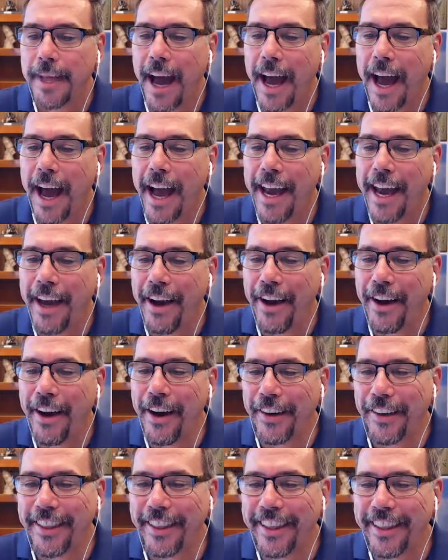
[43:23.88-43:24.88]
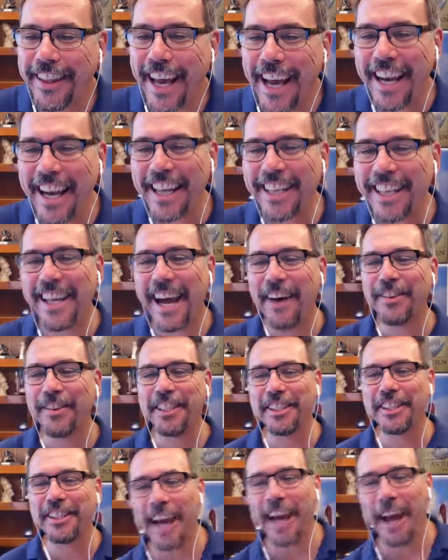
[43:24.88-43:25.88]
I know. I was
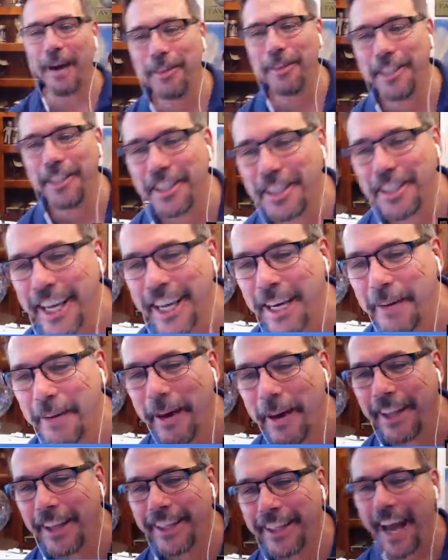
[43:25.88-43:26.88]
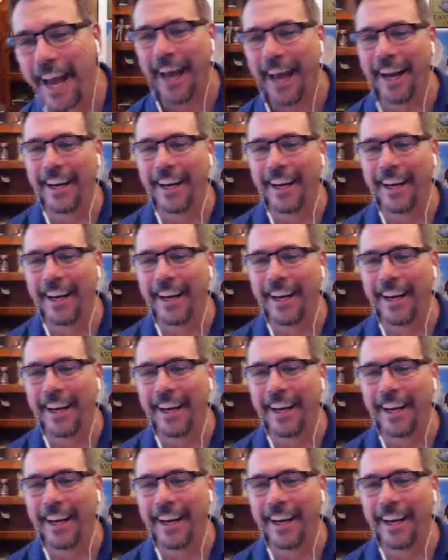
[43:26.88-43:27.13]
just thinking about that.